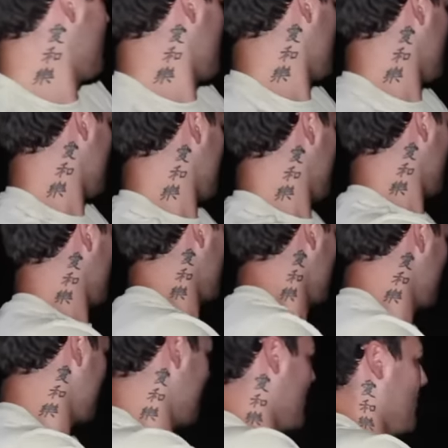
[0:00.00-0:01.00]
going to land a
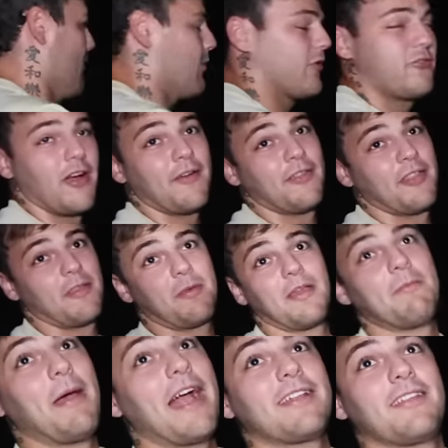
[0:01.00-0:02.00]
shark in the boat? We're driving this
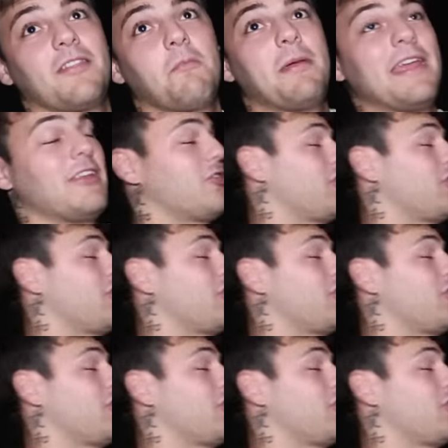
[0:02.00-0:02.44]
thing back to the beach.